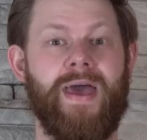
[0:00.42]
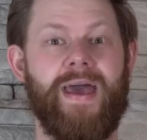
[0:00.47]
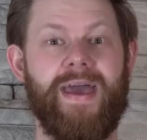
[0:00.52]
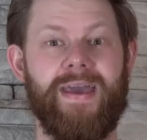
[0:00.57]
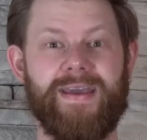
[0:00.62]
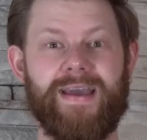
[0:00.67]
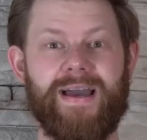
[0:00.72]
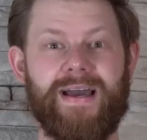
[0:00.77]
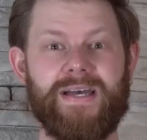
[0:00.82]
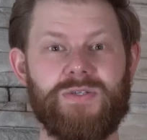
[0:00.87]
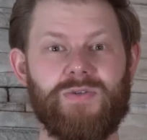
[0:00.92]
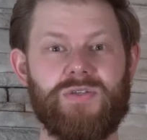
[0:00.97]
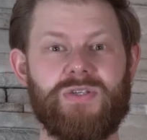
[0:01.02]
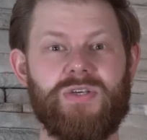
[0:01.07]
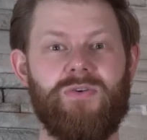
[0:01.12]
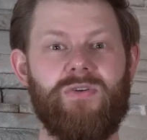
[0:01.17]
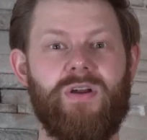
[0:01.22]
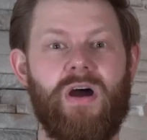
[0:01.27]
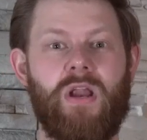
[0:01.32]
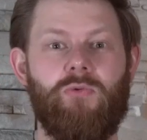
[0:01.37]
Hey guys, what's
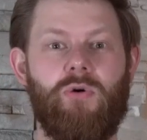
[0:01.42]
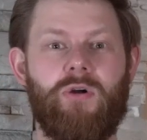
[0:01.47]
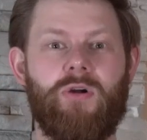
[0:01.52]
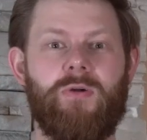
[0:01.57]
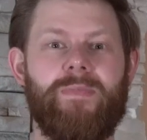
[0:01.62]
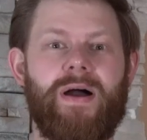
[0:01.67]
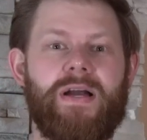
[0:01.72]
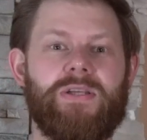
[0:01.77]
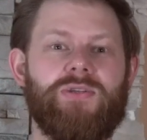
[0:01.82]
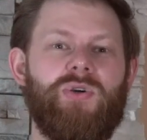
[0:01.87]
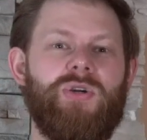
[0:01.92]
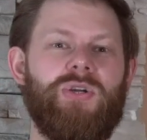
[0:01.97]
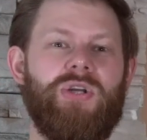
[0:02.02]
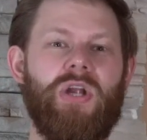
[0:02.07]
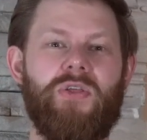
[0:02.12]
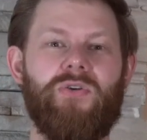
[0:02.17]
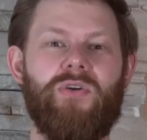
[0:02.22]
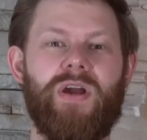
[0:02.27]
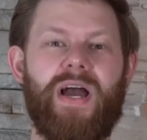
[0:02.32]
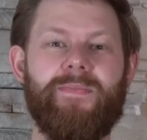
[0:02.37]
going on? Welcome back to
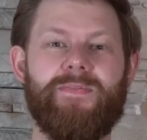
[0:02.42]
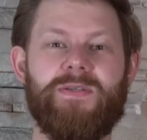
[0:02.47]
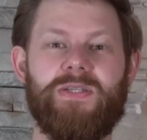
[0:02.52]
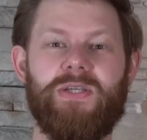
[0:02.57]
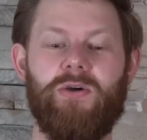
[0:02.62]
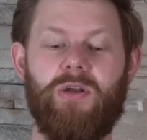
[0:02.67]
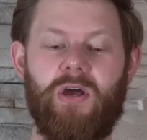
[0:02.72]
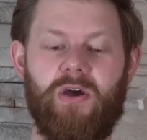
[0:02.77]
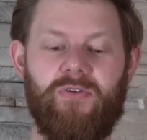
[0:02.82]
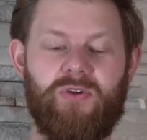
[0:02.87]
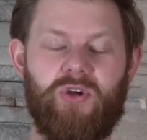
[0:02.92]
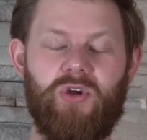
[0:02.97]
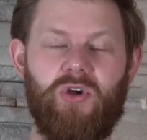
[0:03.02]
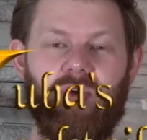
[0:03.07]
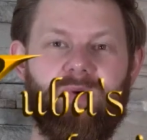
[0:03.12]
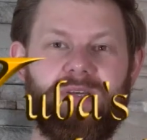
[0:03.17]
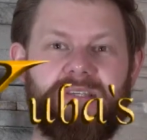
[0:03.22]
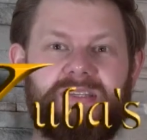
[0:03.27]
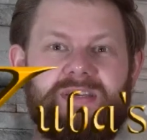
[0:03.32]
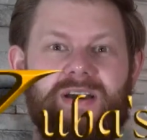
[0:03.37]
another episode of Kuba's